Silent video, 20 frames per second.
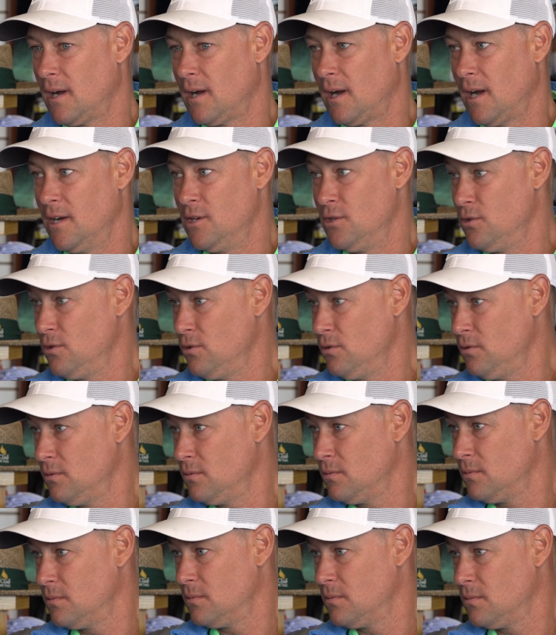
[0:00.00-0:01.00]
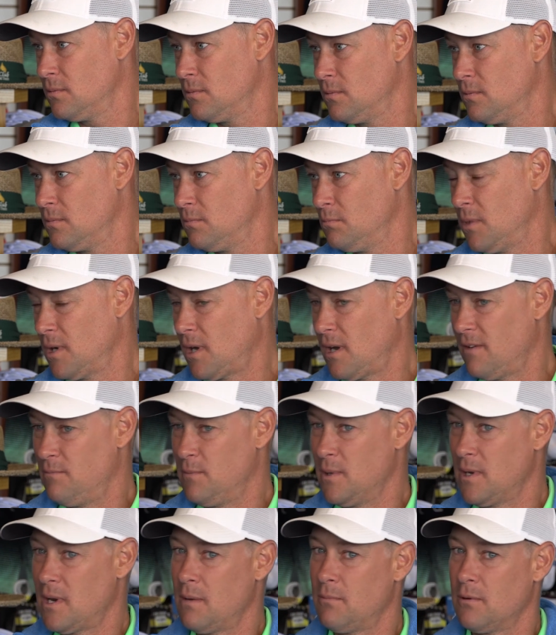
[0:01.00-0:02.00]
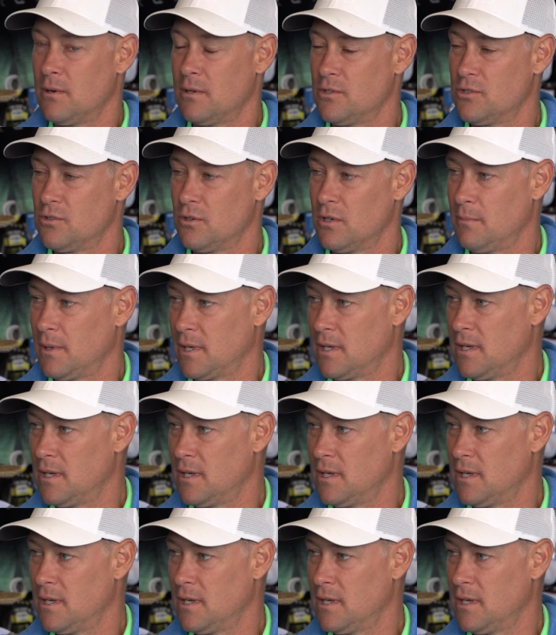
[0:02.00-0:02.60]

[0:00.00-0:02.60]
I do, but I've been able to enjoy my